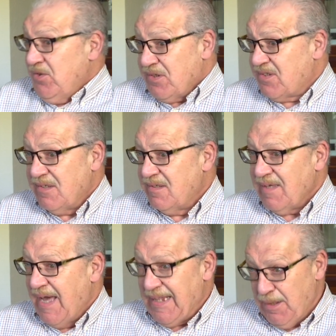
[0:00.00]
just
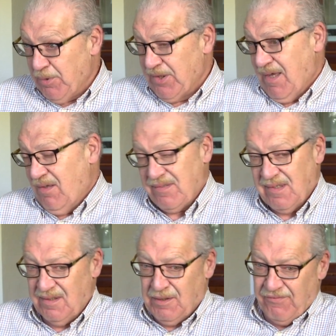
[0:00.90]
as anybody else,
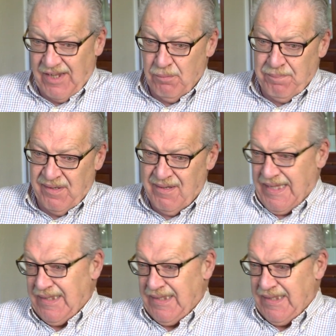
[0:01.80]
a developer,